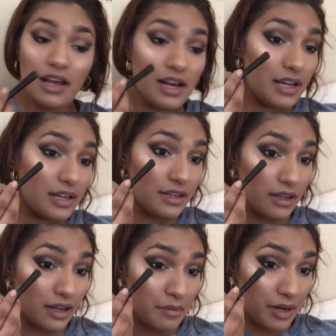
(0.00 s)
And
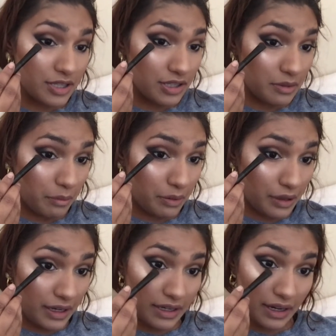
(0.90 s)
I'm actually going to
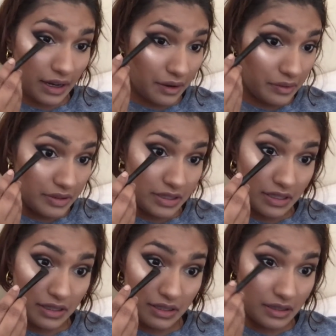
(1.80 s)
blend out
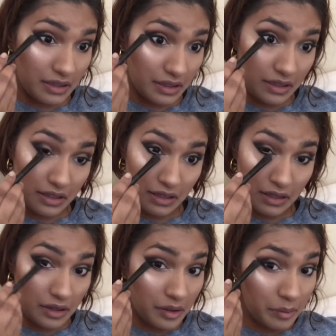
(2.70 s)

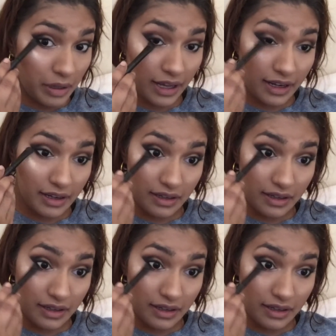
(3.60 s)
the black.